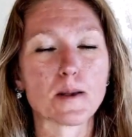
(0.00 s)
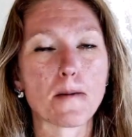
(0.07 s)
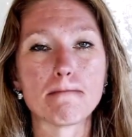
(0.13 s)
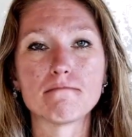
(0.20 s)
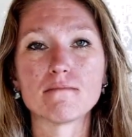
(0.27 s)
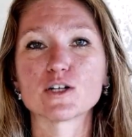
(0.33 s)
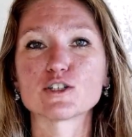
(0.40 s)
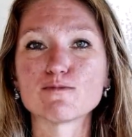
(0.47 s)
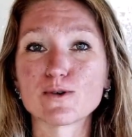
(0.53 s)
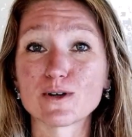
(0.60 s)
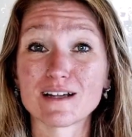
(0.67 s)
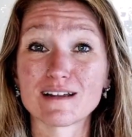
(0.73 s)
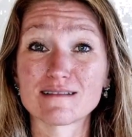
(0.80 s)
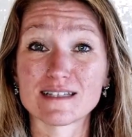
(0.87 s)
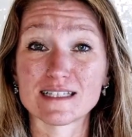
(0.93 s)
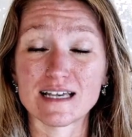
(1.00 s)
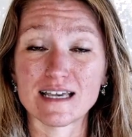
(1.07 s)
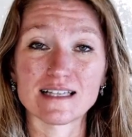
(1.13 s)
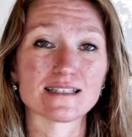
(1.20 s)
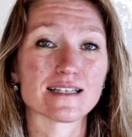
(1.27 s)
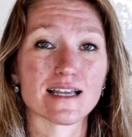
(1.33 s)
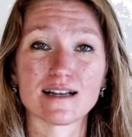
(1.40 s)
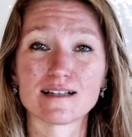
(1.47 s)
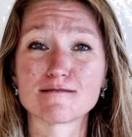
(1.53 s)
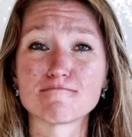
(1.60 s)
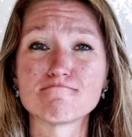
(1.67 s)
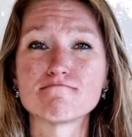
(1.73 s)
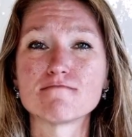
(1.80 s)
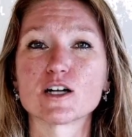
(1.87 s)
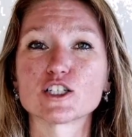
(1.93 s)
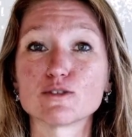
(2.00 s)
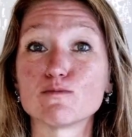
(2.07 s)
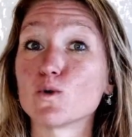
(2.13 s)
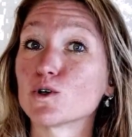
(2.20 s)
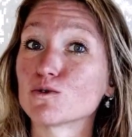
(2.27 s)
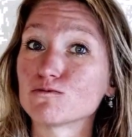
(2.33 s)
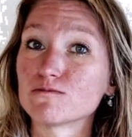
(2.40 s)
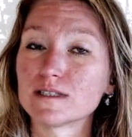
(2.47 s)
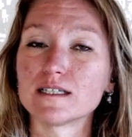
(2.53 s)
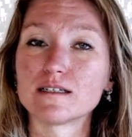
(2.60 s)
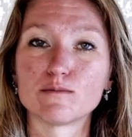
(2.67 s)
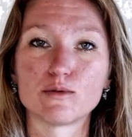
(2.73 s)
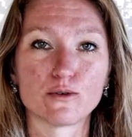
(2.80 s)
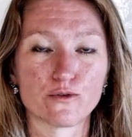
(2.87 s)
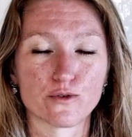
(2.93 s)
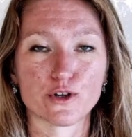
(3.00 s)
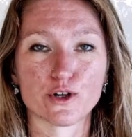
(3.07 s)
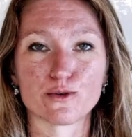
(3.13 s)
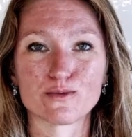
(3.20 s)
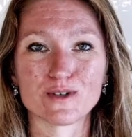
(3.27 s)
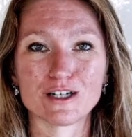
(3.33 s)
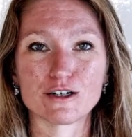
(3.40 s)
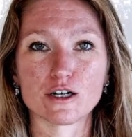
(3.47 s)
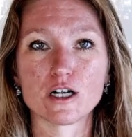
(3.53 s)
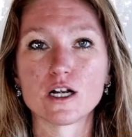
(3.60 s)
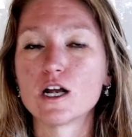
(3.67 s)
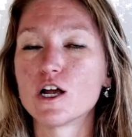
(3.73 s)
much more concise. It is much more readable for your reader.